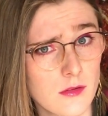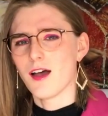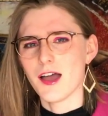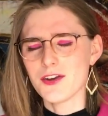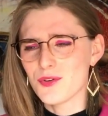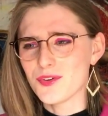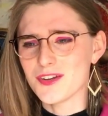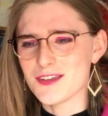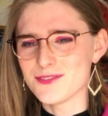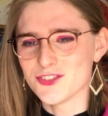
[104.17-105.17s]
I don't
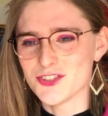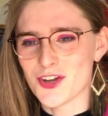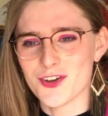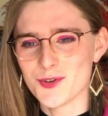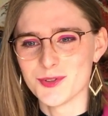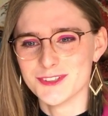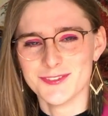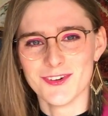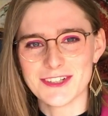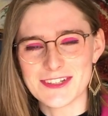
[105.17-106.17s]
even know
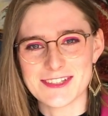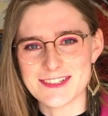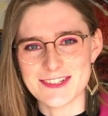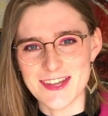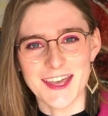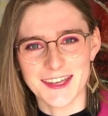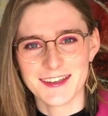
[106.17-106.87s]
what to say.